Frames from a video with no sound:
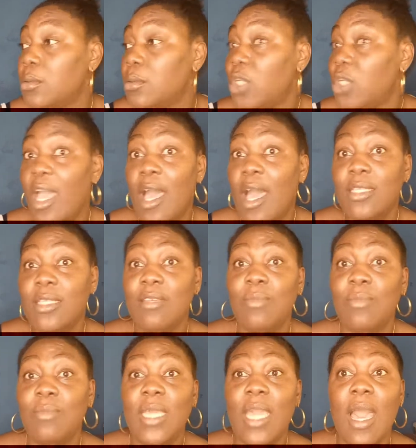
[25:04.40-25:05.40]
try and see if I
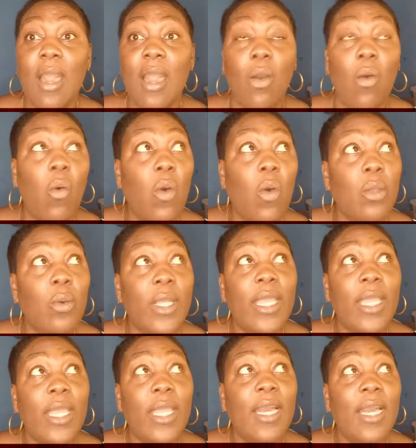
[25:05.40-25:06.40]
can Google what
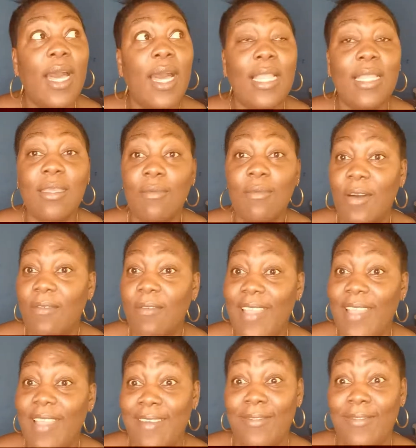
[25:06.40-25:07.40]
they call leaf of
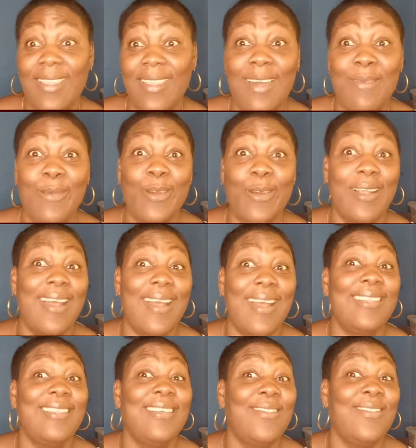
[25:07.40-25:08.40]
life in America and
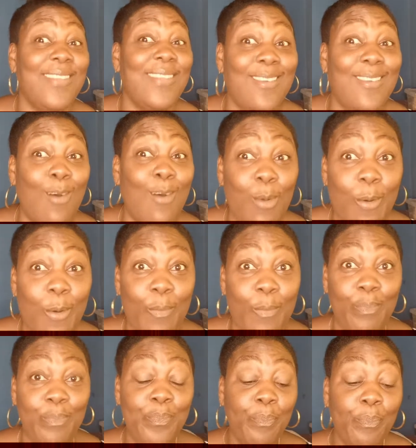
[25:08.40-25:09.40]
see if it come up.
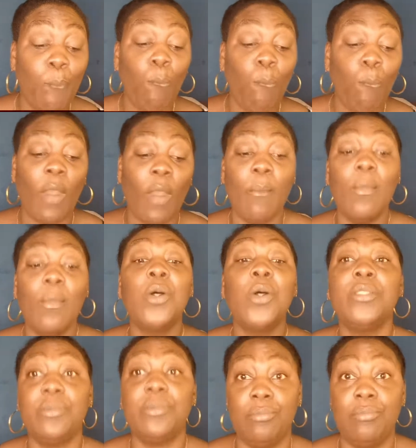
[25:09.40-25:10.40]
But
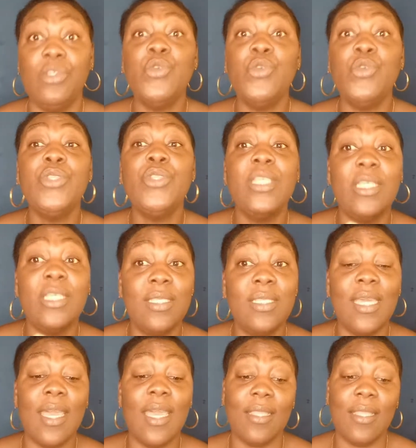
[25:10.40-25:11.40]
you need to
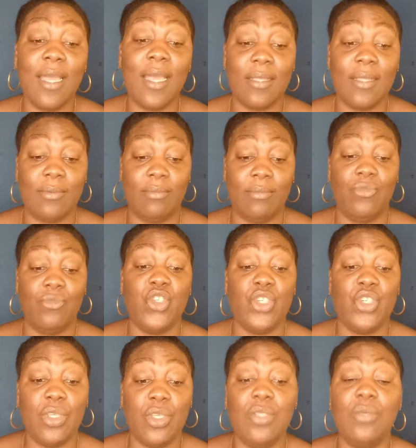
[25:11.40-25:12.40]
get that.
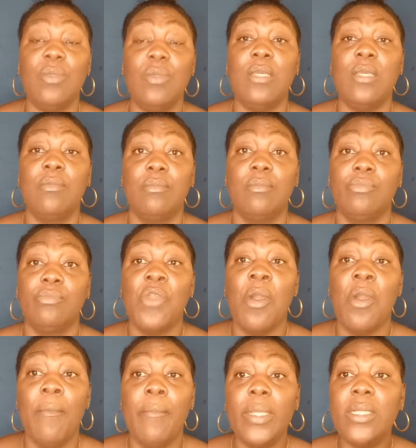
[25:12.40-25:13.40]
Trust me.
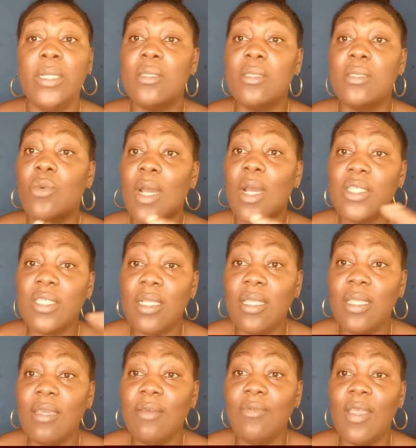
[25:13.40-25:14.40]
I just wash the
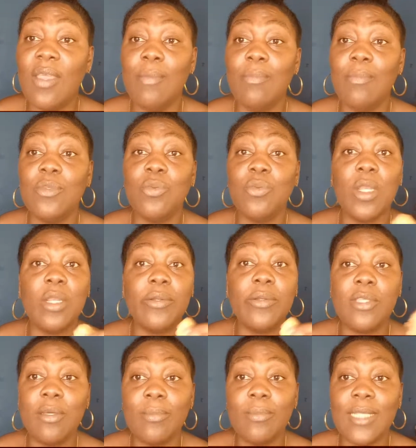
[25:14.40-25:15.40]
leaf them, sprinkle
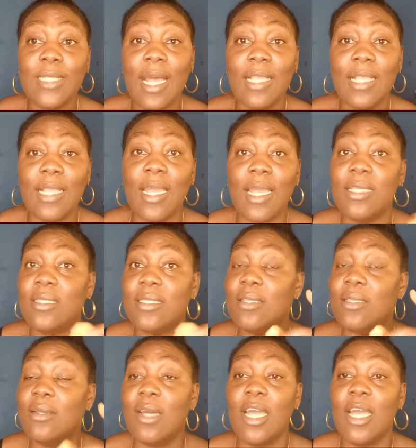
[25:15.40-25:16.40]
some salt and sit down
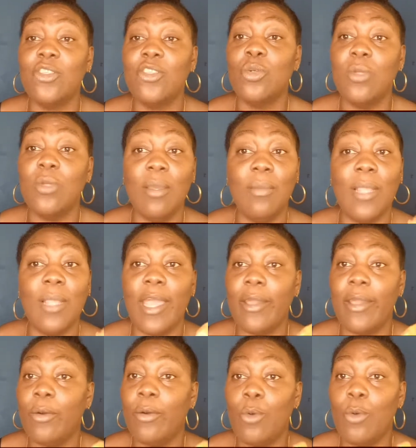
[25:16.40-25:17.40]
and chew them like
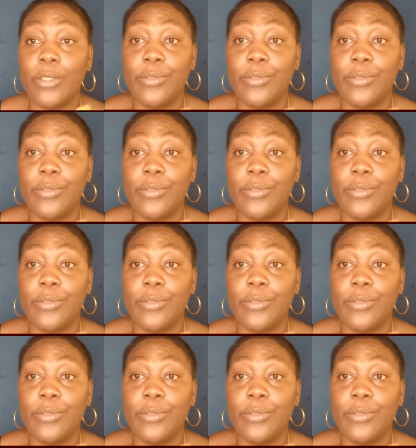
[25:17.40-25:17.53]
good.